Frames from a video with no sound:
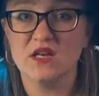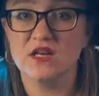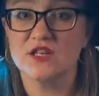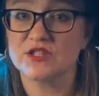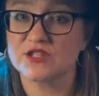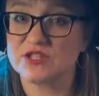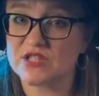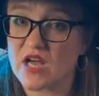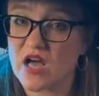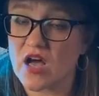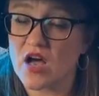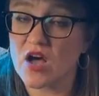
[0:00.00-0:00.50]

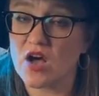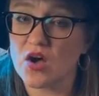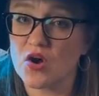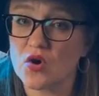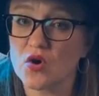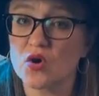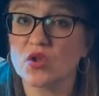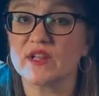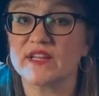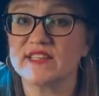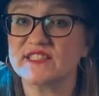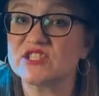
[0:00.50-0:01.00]
So
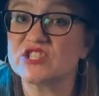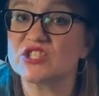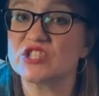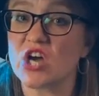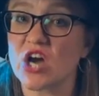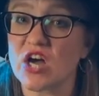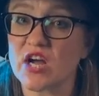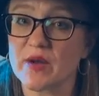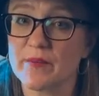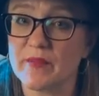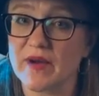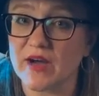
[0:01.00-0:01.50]
let's
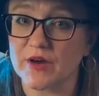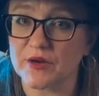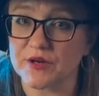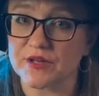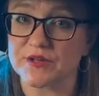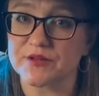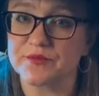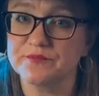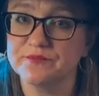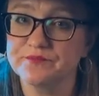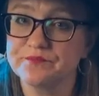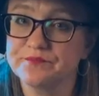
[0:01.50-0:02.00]
talk about it.
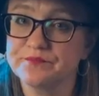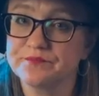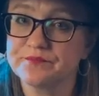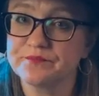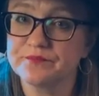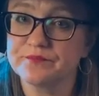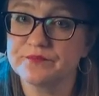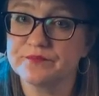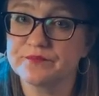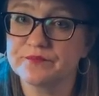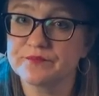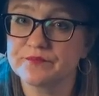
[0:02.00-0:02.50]

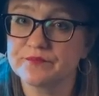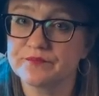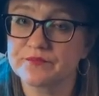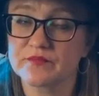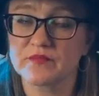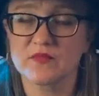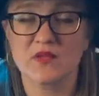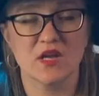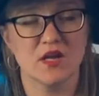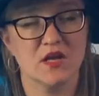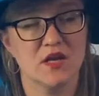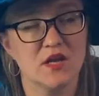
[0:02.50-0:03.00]

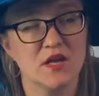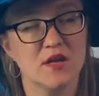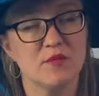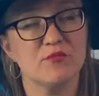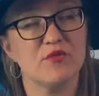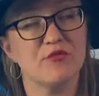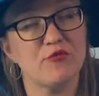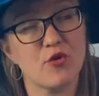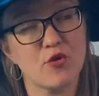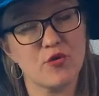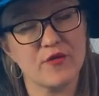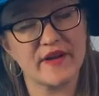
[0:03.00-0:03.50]

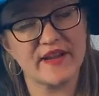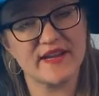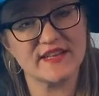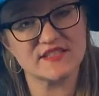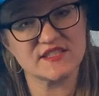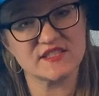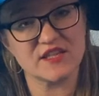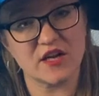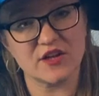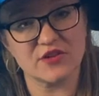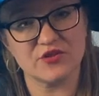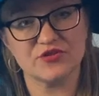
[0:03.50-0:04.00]
Before we get
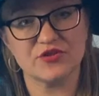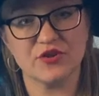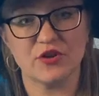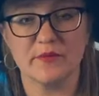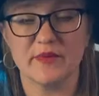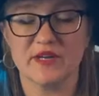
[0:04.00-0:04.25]
started though,